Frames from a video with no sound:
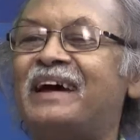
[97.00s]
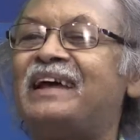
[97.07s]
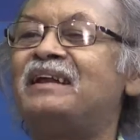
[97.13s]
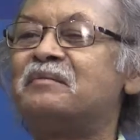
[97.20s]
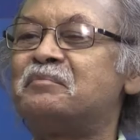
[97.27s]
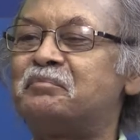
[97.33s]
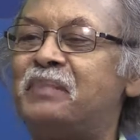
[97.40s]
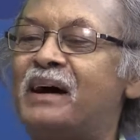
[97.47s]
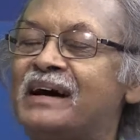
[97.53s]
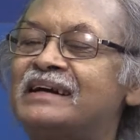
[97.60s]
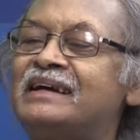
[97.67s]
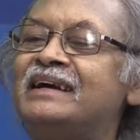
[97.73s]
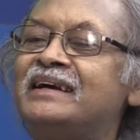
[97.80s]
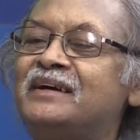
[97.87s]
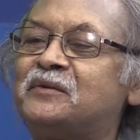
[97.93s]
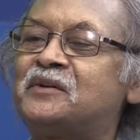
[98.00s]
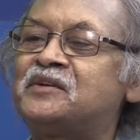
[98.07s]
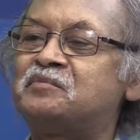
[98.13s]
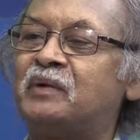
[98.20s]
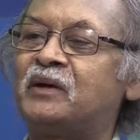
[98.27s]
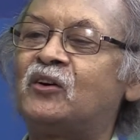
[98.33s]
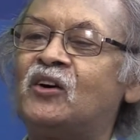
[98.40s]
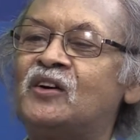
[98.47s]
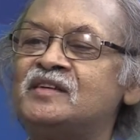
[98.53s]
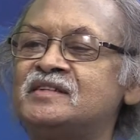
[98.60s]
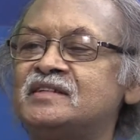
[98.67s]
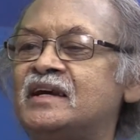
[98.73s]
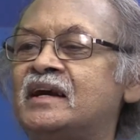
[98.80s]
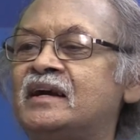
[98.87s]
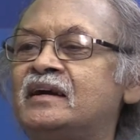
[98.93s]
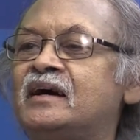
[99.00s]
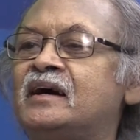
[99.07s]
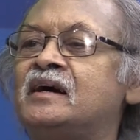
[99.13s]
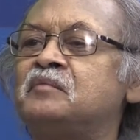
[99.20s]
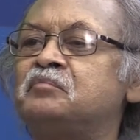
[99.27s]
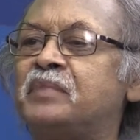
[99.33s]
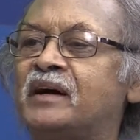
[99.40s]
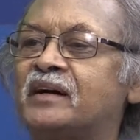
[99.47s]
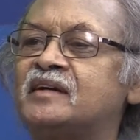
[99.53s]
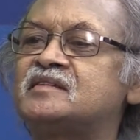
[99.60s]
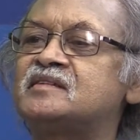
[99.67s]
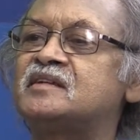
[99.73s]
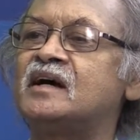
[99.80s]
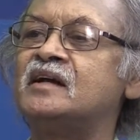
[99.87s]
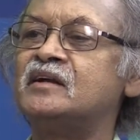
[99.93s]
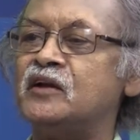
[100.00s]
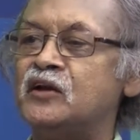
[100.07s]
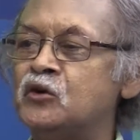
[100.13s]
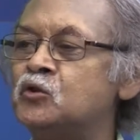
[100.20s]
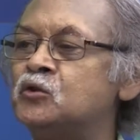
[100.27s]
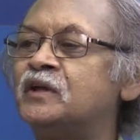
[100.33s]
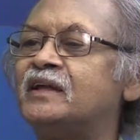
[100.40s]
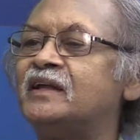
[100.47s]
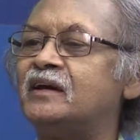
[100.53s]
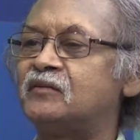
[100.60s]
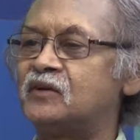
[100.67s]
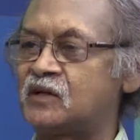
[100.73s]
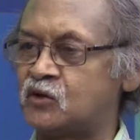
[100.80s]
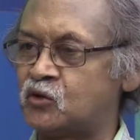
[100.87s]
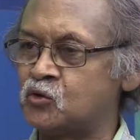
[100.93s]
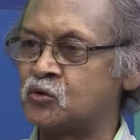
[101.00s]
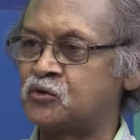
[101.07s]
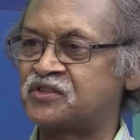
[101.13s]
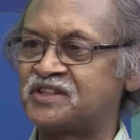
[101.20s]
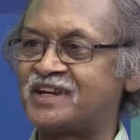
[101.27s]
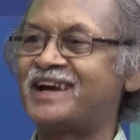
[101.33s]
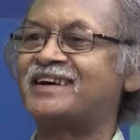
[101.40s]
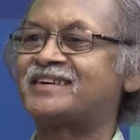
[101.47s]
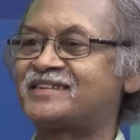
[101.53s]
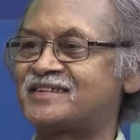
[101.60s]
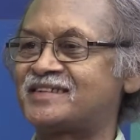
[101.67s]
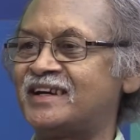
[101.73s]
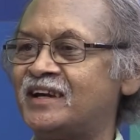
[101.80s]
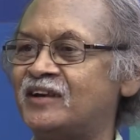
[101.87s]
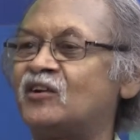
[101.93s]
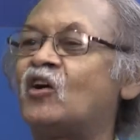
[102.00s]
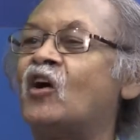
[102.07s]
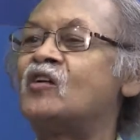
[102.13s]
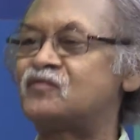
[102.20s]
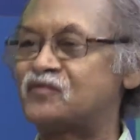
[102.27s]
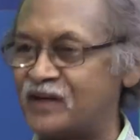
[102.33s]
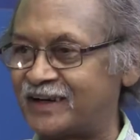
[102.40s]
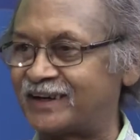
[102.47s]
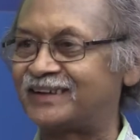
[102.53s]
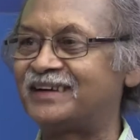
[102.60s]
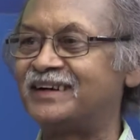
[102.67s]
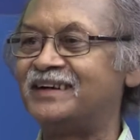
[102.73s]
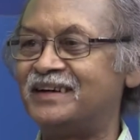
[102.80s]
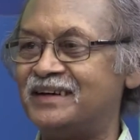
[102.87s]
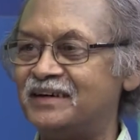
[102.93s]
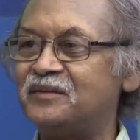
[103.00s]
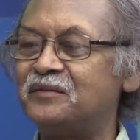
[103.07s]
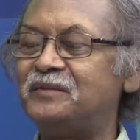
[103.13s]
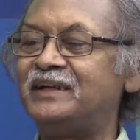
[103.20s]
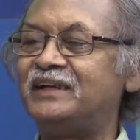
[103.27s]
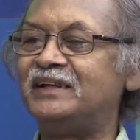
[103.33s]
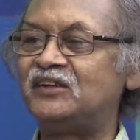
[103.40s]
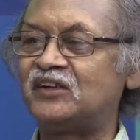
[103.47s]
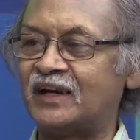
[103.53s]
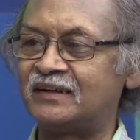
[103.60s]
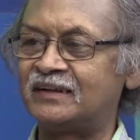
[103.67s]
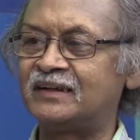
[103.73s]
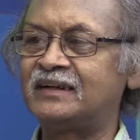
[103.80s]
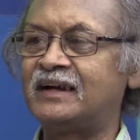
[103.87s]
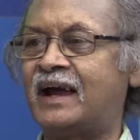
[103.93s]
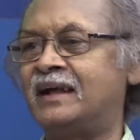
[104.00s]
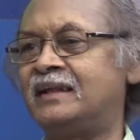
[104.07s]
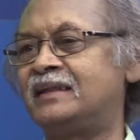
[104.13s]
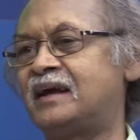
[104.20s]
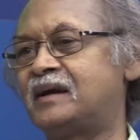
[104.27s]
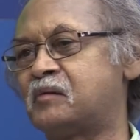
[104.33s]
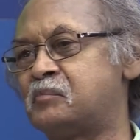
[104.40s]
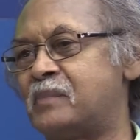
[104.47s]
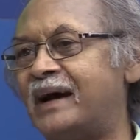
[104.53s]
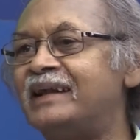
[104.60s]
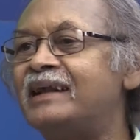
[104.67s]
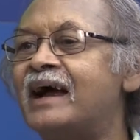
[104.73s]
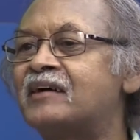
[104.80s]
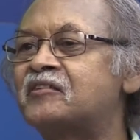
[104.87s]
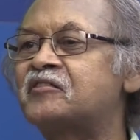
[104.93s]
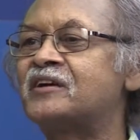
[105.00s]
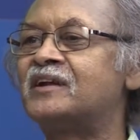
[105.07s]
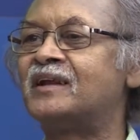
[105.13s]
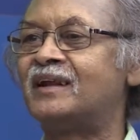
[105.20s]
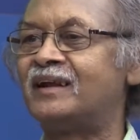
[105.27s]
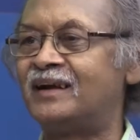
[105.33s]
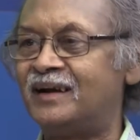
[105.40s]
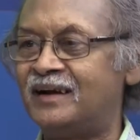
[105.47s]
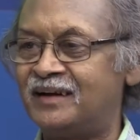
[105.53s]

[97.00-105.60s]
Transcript: Well, partly it was because India and Pakistan knew that they were two states in conflict with each other and that a bilateral